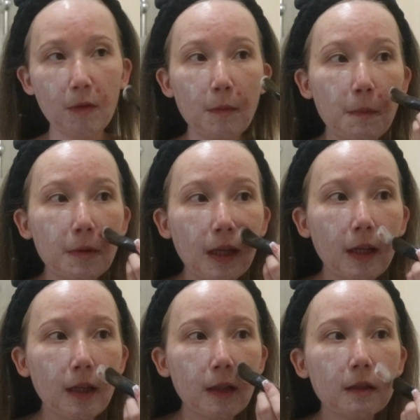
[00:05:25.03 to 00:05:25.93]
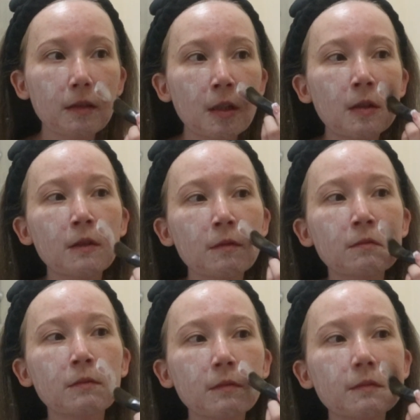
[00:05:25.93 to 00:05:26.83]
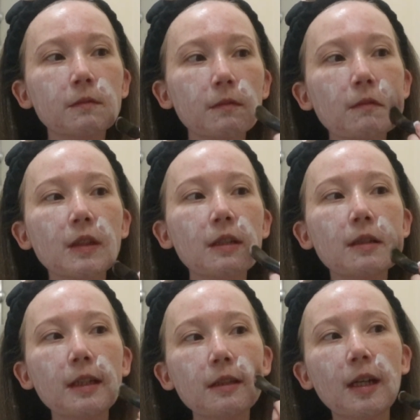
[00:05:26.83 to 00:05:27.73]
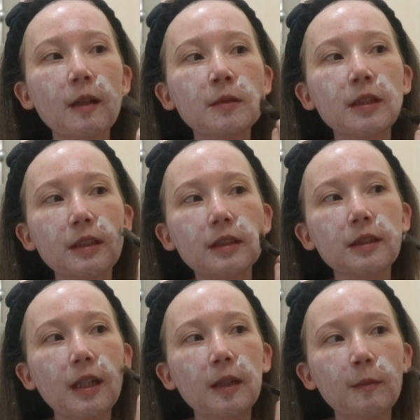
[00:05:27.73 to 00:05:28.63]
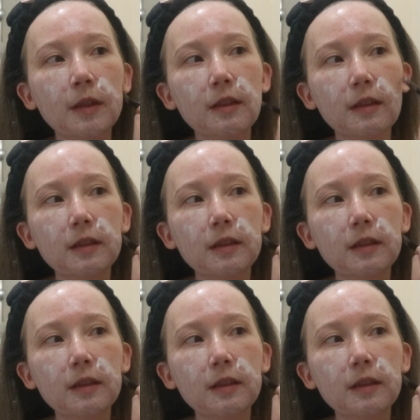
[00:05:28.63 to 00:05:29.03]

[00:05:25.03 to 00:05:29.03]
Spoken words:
Nothing. Sad times at this time.